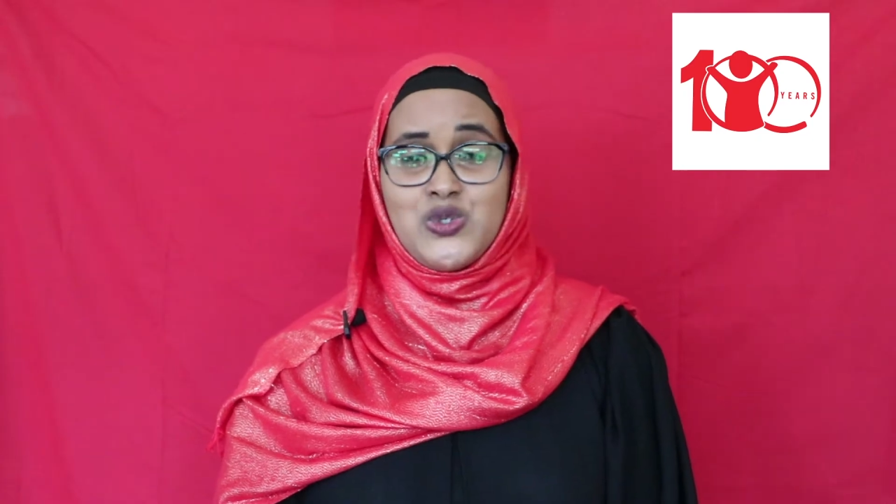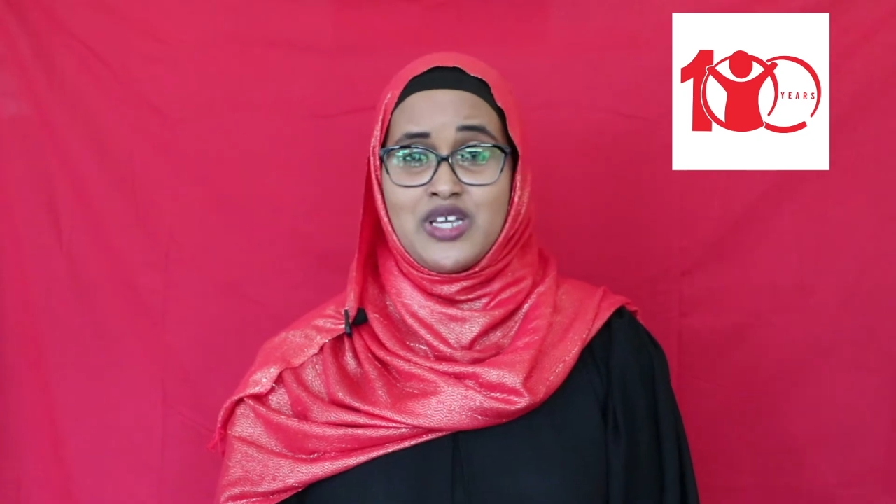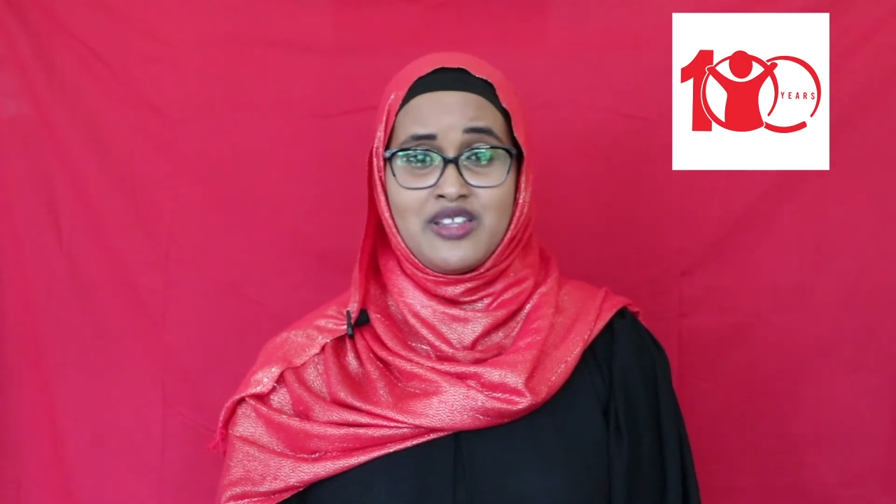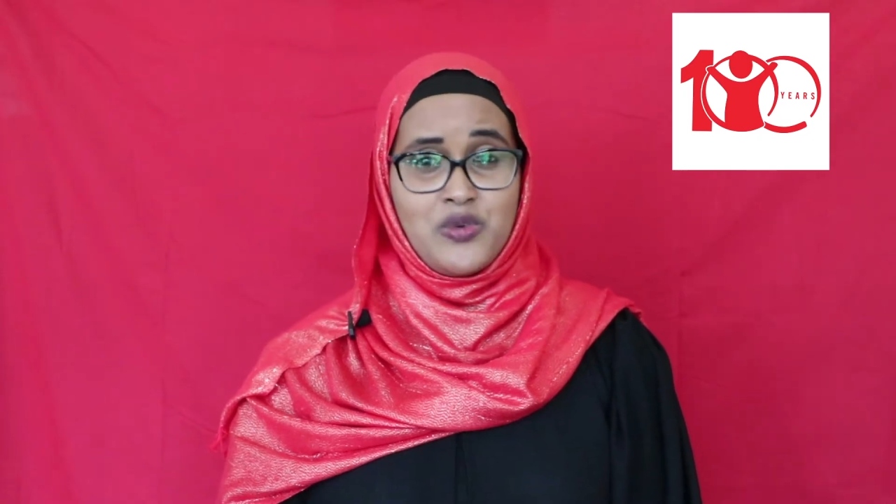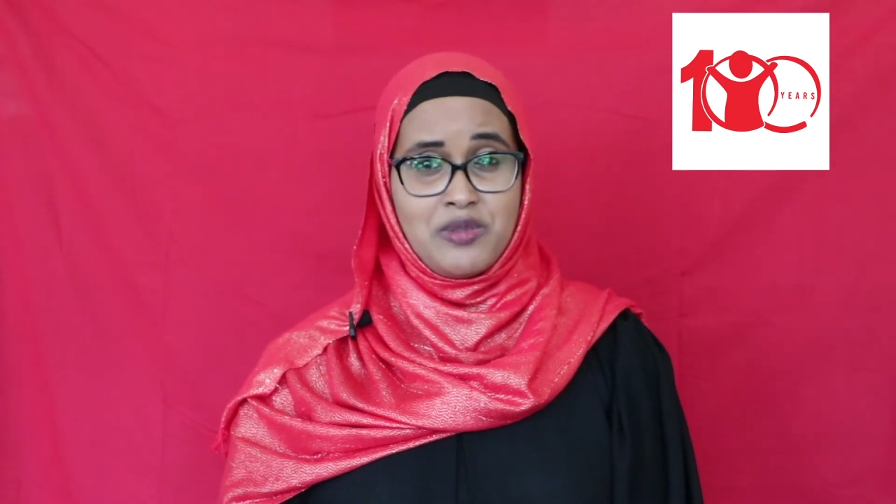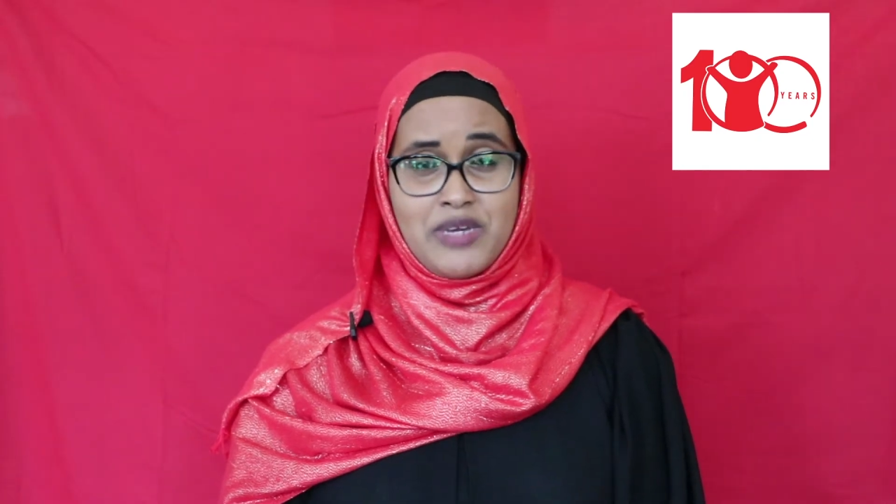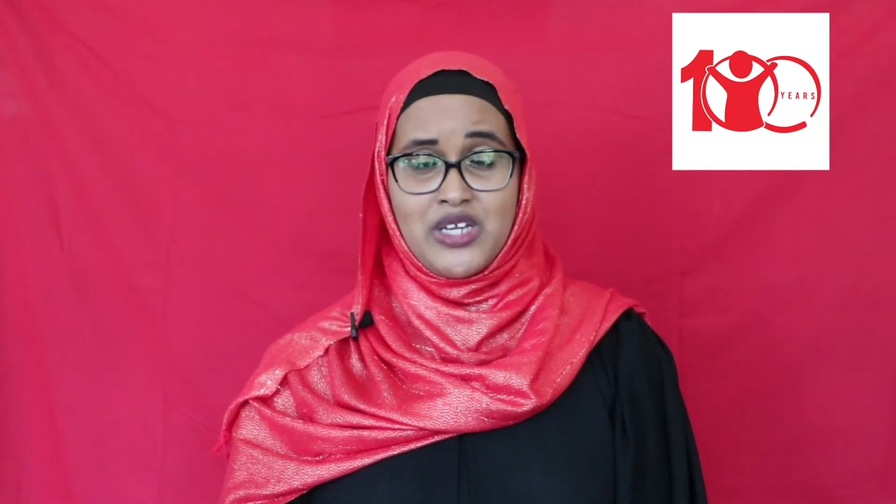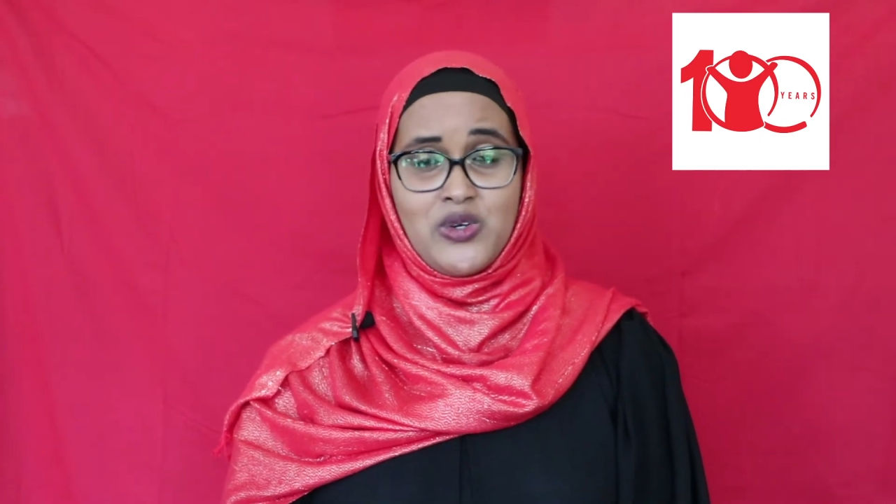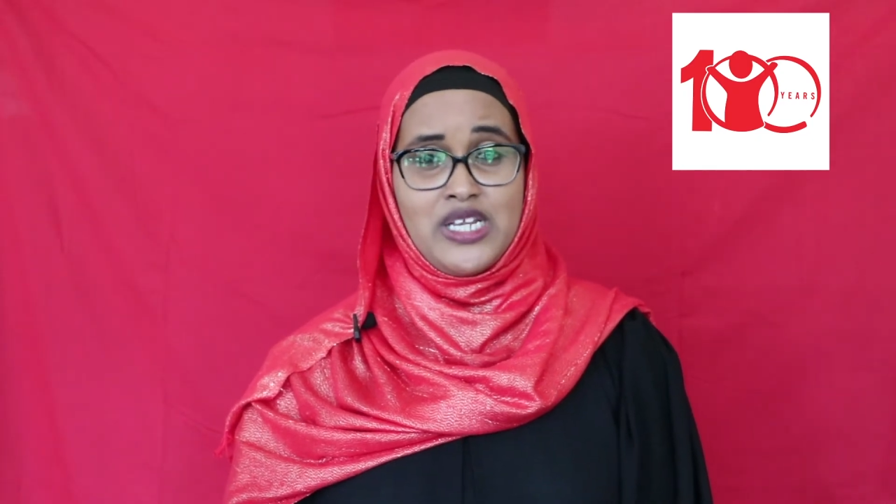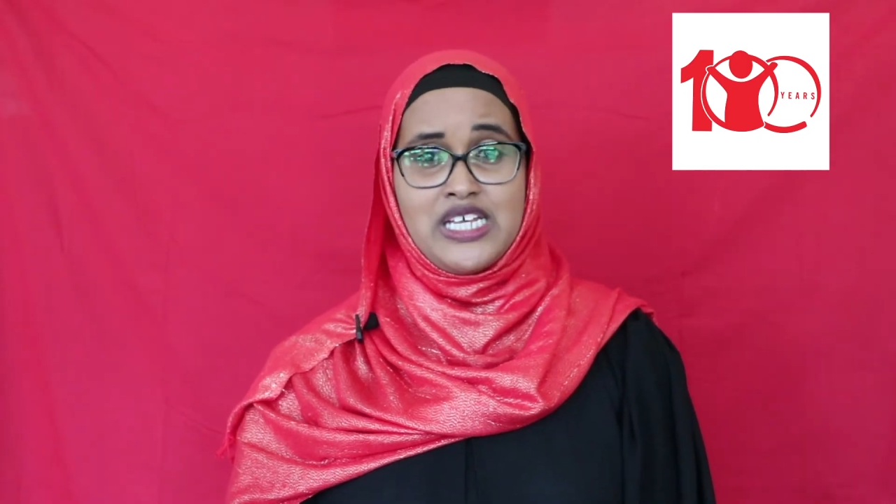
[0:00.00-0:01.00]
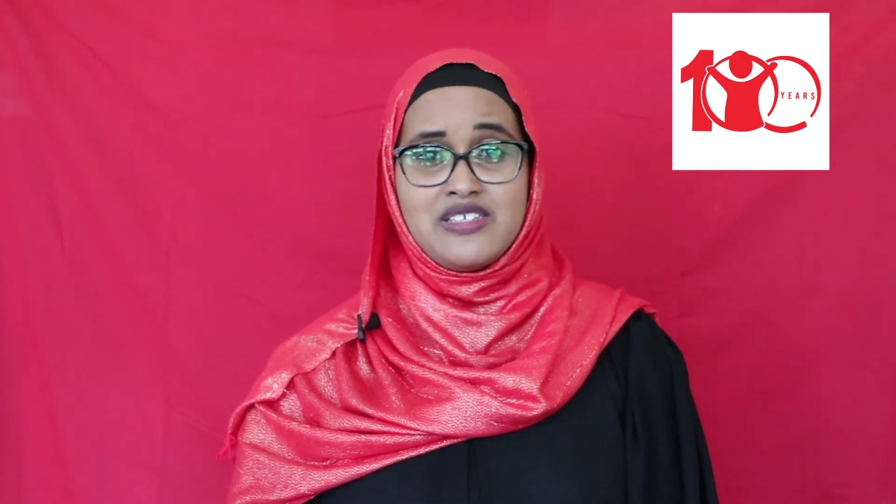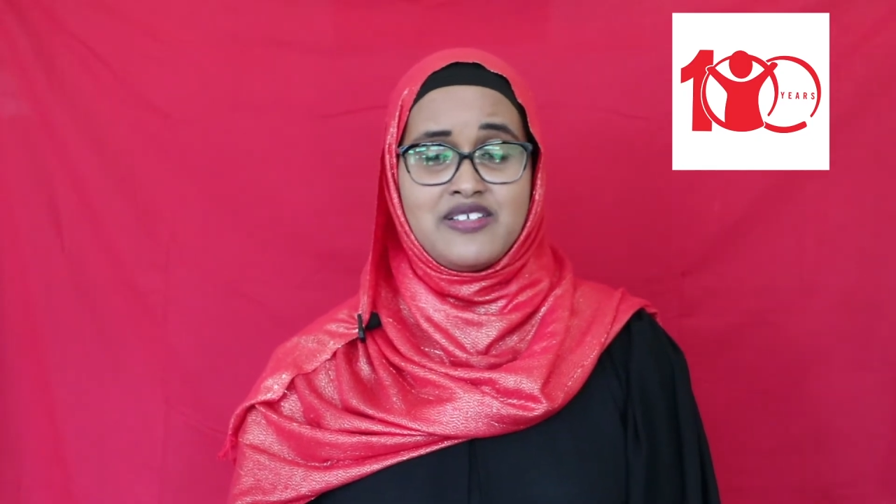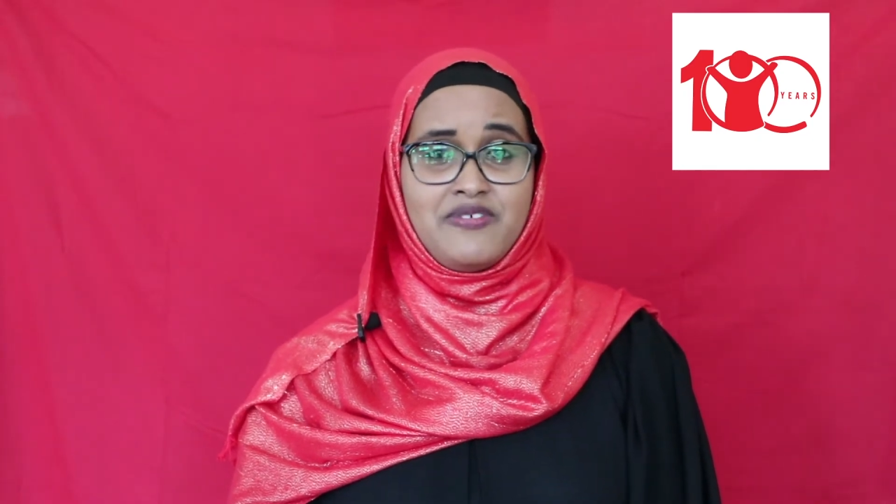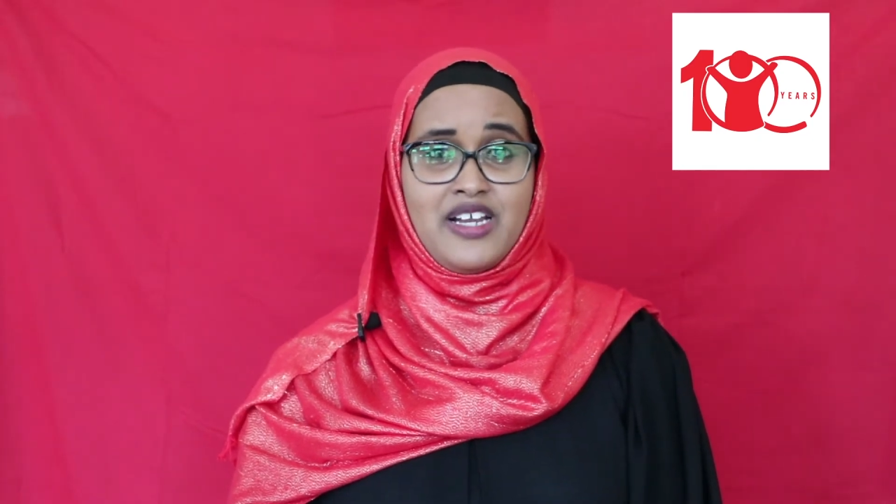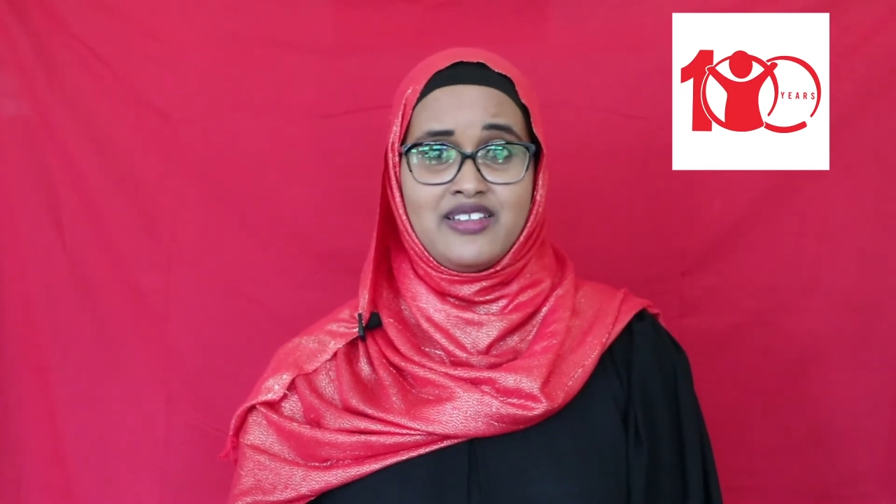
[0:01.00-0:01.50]
Together with my
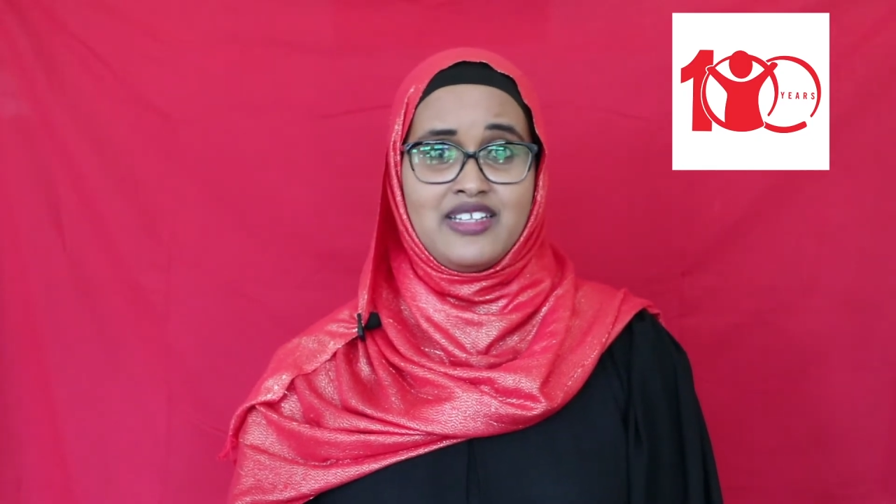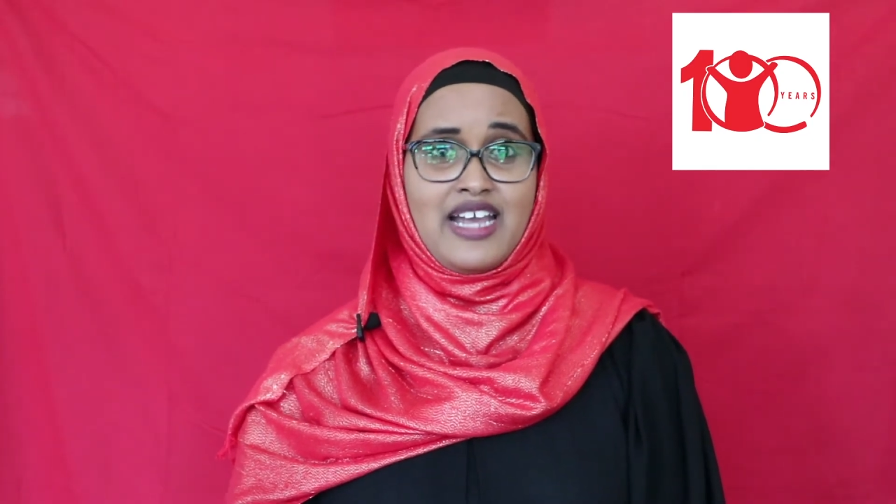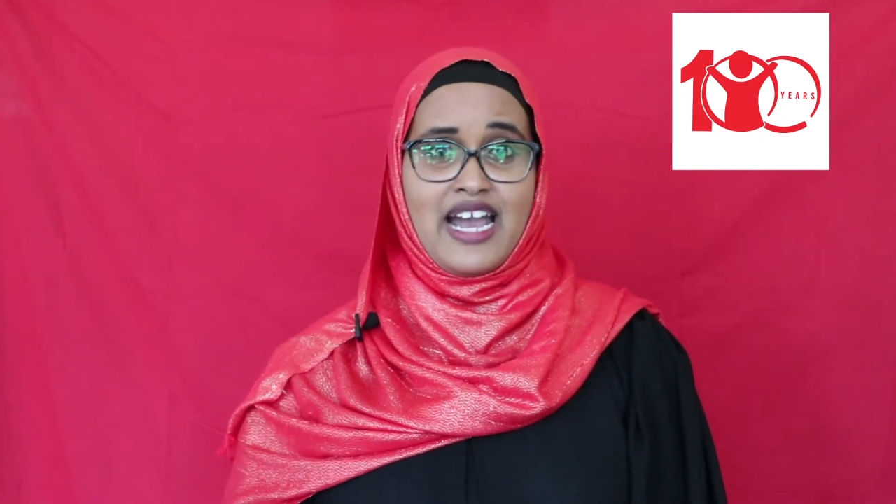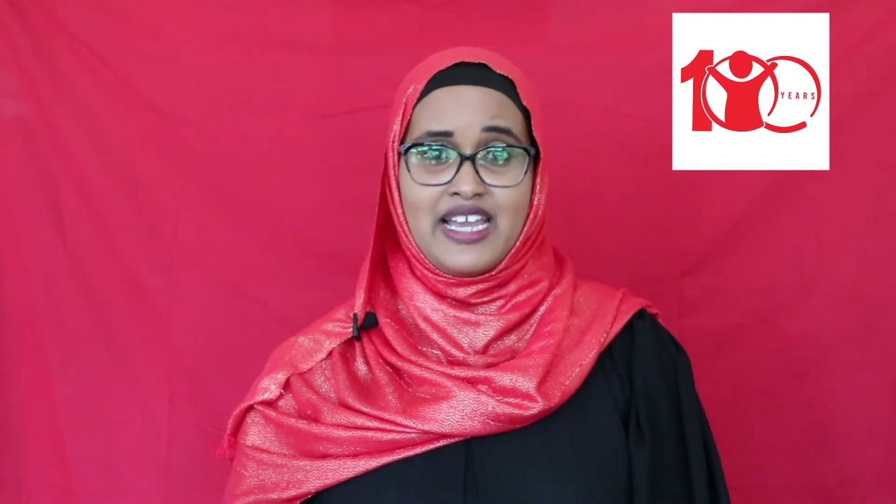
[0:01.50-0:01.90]
colleagues, the fact that